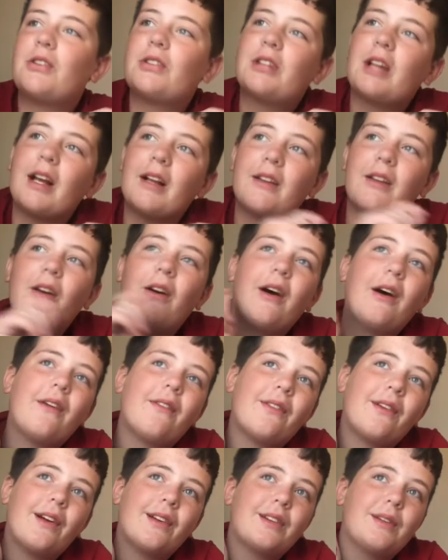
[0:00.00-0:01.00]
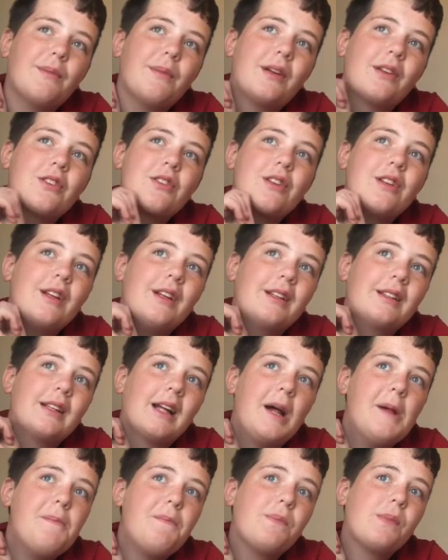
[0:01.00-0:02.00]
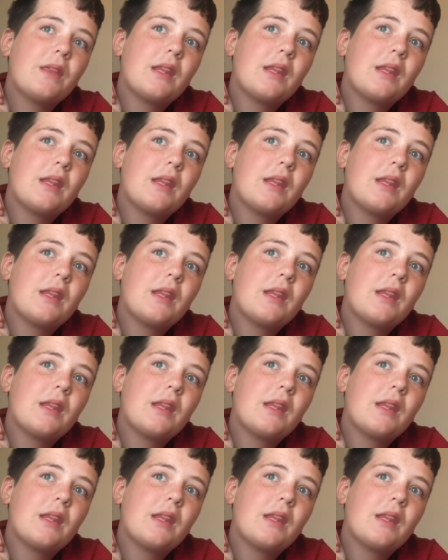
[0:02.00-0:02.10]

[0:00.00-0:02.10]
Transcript: side note I forgot to mention is that